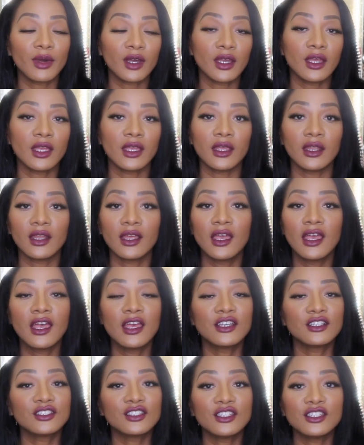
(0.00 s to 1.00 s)
but
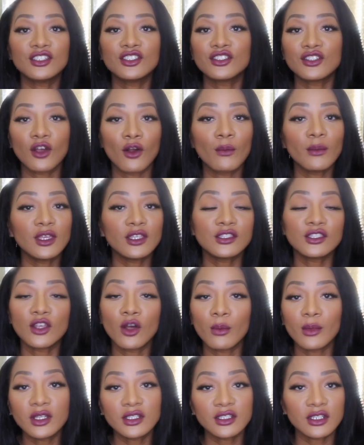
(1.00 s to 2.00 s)
she showed me
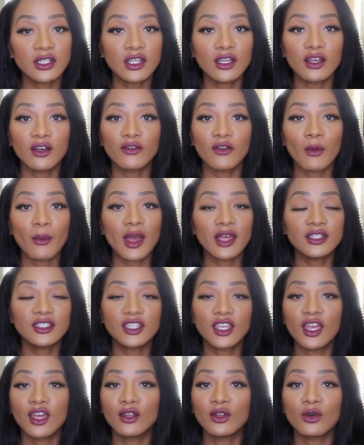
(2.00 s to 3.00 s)
so much love on my
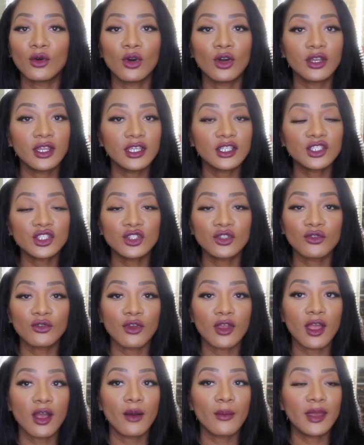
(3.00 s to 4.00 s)
channel on
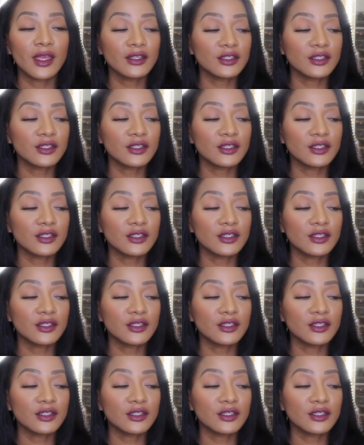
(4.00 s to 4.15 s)
Instagram.